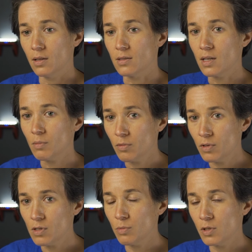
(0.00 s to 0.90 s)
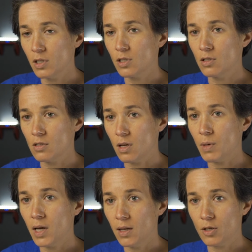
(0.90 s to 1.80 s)
And some of these mutations,
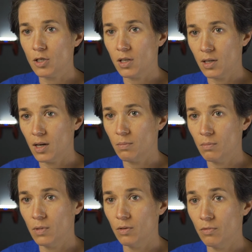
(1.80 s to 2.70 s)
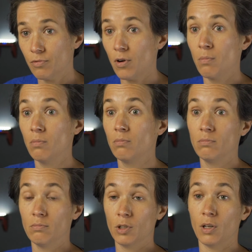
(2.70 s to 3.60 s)
they might actually come
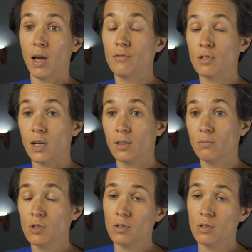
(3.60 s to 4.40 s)
from your lifestyle.